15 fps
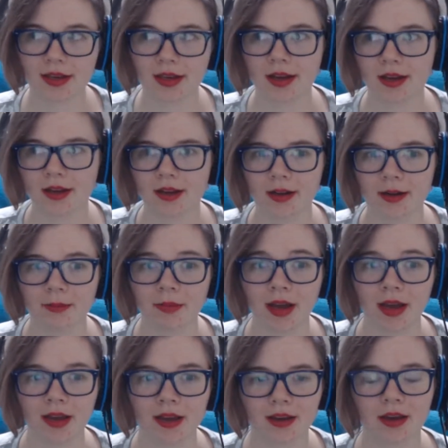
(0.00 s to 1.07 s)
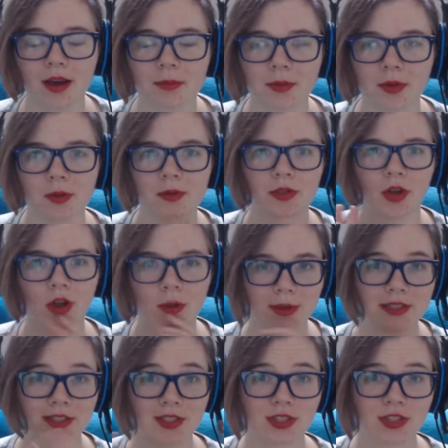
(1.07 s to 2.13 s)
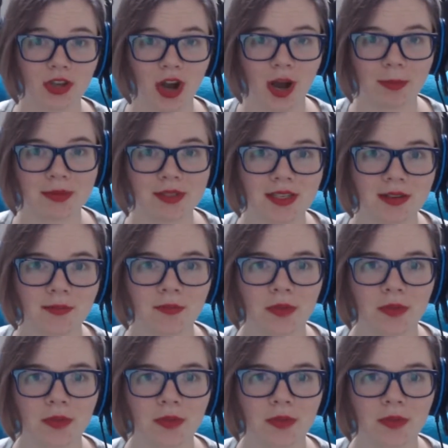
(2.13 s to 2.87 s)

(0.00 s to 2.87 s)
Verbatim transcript: uh, my uploads all but stopped